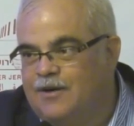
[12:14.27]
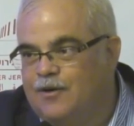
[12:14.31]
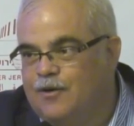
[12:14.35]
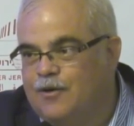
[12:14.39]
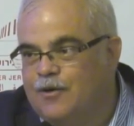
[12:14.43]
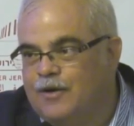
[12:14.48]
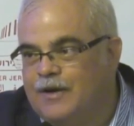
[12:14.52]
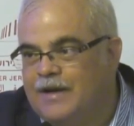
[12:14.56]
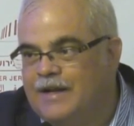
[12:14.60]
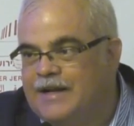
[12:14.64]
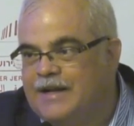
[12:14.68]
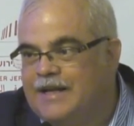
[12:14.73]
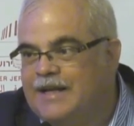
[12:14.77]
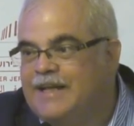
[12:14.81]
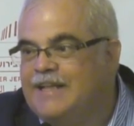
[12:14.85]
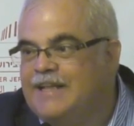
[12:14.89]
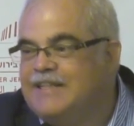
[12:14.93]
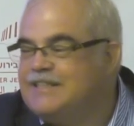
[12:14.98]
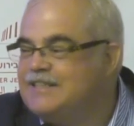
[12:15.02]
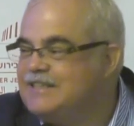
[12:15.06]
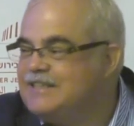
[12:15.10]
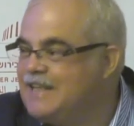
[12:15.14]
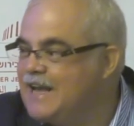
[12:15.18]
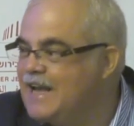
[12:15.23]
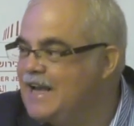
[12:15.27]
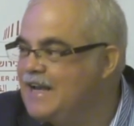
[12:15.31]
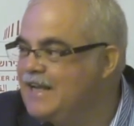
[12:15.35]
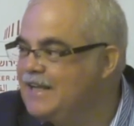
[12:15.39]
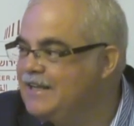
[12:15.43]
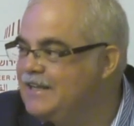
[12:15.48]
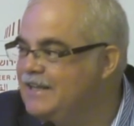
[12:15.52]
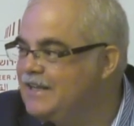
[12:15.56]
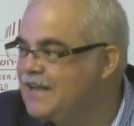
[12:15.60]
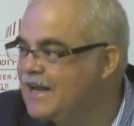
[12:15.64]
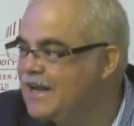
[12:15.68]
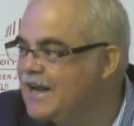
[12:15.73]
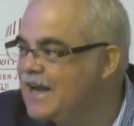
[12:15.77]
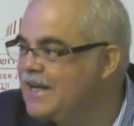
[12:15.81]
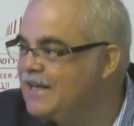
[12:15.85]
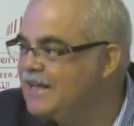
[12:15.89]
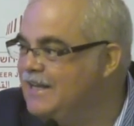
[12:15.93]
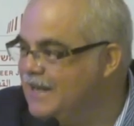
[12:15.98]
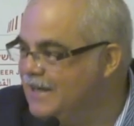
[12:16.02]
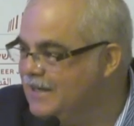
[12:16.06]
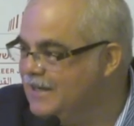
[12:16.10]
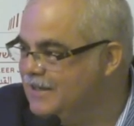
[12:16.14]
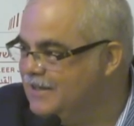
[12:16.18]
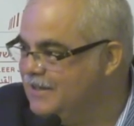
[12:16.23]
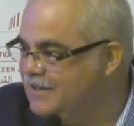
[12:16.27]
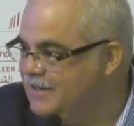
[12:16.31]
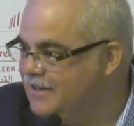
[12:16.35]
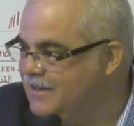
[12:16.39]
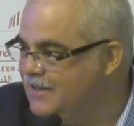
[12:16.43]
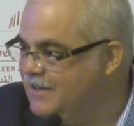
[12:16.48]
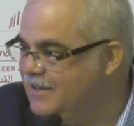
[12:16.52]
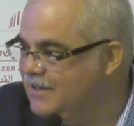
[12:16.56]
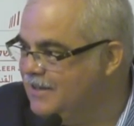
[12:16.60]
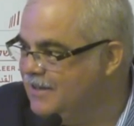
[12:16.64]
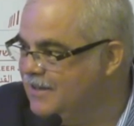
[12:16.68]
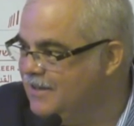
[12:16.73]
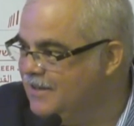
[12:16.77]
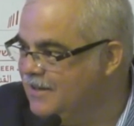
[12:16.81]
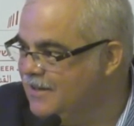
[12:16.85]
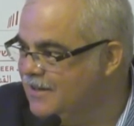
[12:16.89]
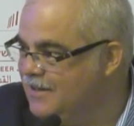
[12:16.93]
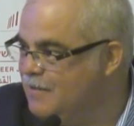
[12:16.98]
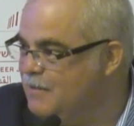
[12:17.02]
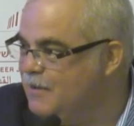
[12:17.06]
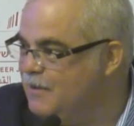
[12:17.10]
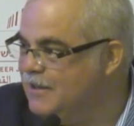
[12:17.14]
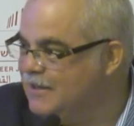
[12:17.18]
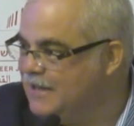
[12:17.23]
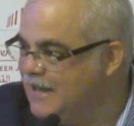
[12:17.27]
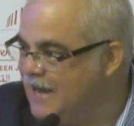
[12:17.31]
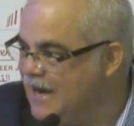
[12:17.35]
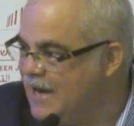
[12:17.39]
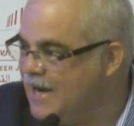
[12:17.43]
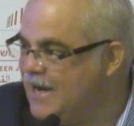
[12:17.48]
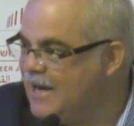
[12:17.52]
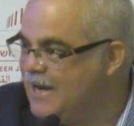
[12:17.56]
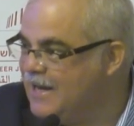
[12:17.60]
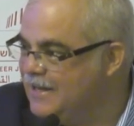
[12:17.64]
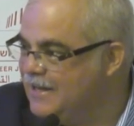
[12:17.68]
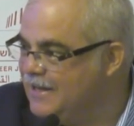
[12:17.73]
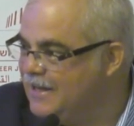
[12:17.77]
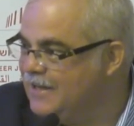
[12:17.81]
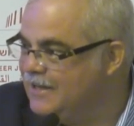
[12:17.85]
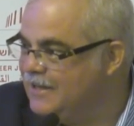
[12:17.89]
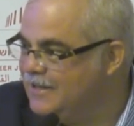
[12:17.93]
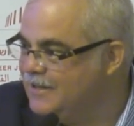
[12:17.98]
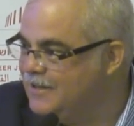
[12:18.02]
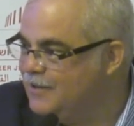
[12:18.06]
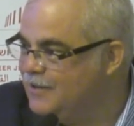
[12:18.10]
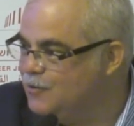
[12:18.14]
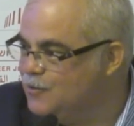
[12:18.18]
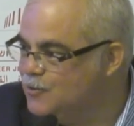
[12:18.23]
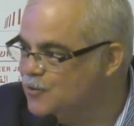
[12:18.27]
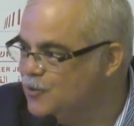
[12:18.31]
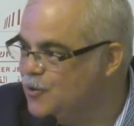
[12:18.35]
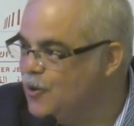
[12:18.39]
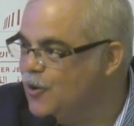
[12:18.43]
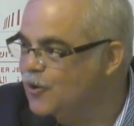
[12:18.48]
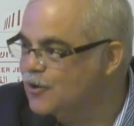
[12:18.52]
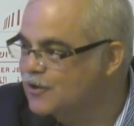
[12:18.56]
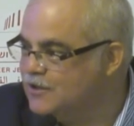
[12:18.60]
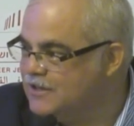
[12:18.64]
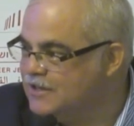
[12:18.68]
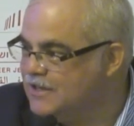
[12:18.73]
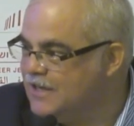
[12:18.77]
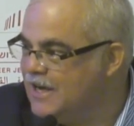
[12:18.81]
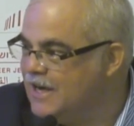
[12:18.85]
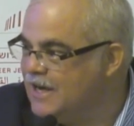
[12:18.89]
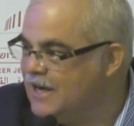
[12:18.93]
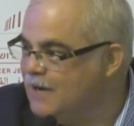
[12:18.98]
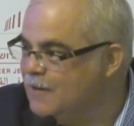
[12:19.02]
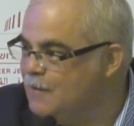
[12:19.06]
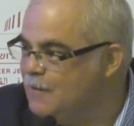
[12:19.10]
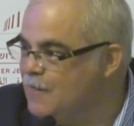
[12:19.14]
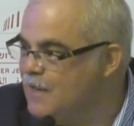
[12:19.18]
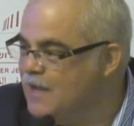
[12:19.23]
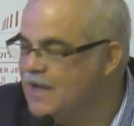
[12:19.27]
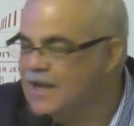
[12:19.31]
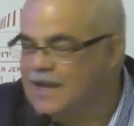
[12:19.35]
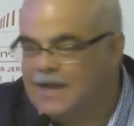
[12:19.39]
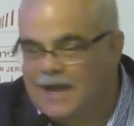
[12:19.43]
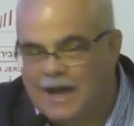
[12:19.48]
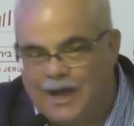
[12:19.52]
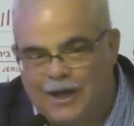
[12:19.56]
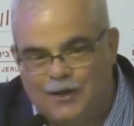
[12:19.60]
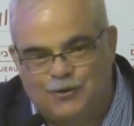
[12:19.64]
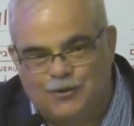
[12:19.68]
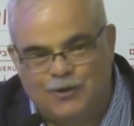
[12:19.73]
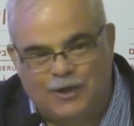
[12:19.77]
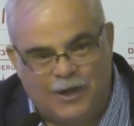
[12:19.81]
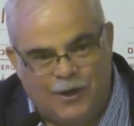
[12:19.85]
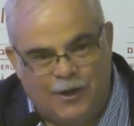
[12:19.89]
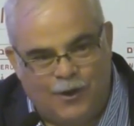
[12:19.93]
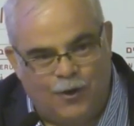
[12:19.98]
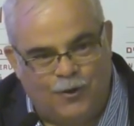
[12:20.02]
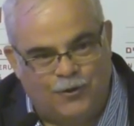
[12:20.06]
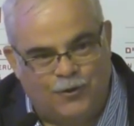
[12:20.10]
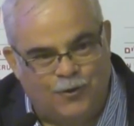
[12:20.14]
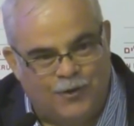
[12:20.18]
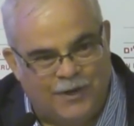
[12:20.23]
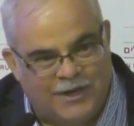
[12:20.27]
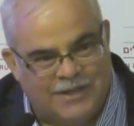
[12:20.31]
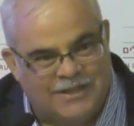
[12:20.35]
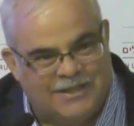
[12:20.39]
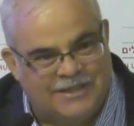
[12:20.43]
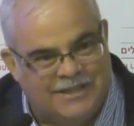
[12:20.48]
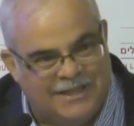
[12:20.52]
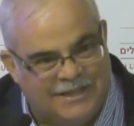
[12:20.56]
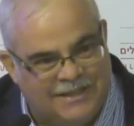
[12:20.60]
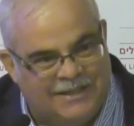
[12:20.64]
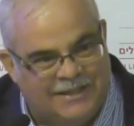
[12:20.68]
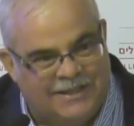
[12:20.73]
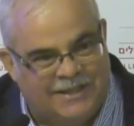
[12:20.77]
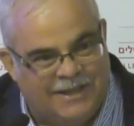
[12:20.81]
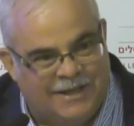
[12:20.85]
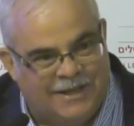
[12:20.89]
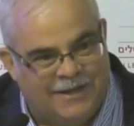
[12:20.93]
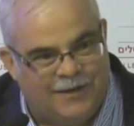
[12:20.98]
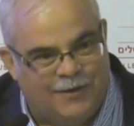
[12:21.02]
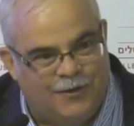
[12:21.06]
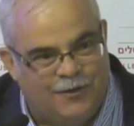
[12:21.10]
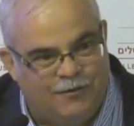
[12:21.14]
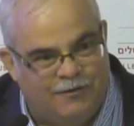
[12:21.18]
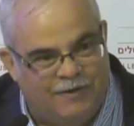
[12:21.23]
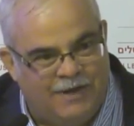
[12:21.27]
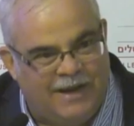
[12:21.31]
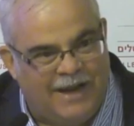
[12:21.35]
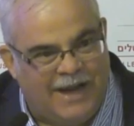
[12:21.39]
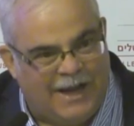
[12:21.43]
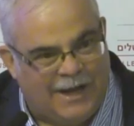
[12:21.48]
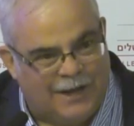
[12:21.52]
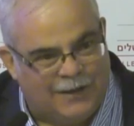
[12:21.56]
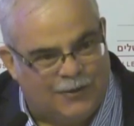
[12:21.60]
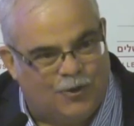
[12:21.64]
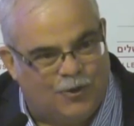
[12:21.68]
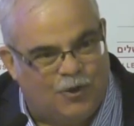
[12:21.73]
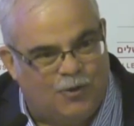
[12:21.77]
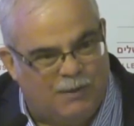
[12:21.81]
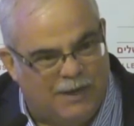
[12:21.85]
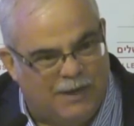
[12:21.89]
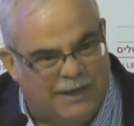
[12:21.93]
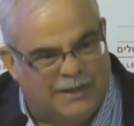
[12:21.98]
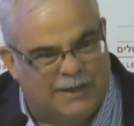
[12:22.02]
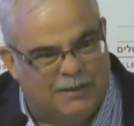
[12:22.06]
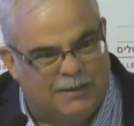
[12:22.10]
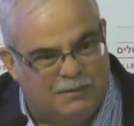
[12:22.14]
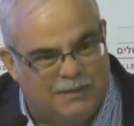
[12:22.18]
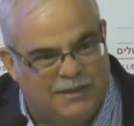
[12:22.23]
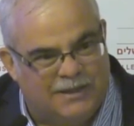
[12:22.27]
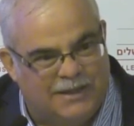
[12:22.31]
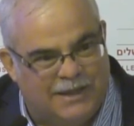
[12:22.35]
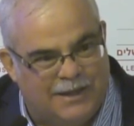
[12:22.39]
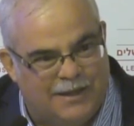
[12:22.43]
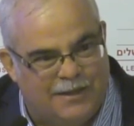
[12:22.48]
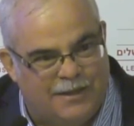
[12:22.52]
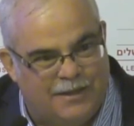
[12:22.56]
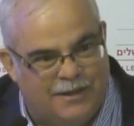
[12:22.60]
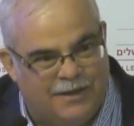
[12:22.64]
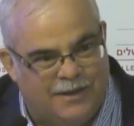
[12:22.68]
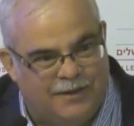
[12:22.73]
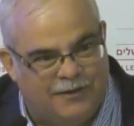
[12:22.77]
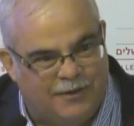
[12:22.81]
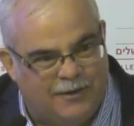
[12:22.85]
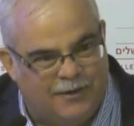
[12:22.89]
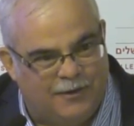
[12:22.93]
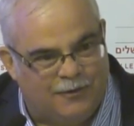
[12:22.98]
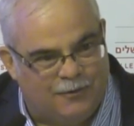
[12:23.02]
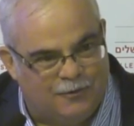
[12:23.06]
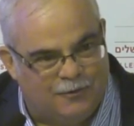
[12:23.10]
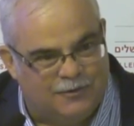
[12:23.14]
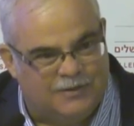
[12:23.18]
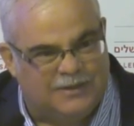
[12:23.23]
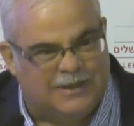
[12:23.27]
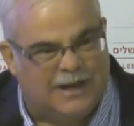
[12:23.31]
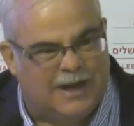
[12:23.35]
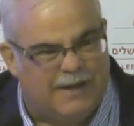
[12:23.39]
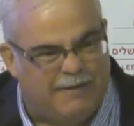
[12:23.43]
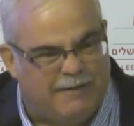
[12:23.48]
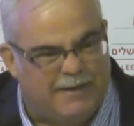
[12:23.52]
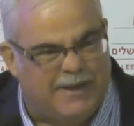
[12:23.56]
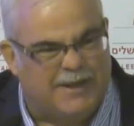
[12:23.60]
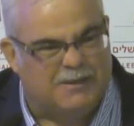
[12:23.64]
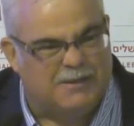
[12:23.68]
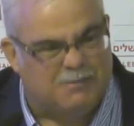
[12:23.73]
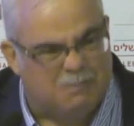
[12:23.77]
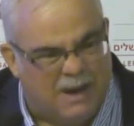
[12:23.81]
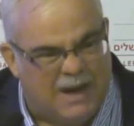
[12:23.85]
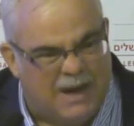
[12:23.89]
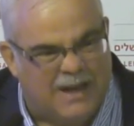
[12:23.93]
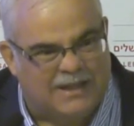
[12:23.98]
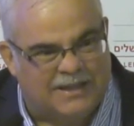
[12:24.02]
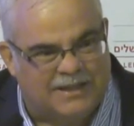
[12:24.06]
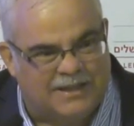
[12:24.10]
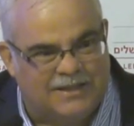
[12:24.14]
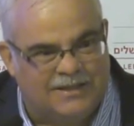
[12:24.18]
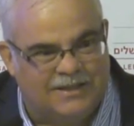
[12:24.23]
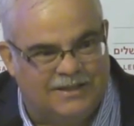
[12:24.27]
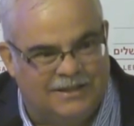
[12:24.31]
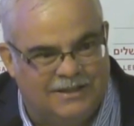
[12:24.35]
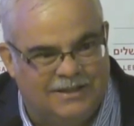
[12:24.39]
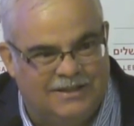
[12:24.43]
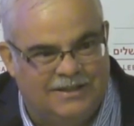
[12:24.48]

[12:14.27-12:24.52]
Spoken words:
or reinstate an identity, the Mediterranean identity, which we all share. Culturally also, you can see it here. You feel like at home a little bit, I think, you know. Traffic is mad.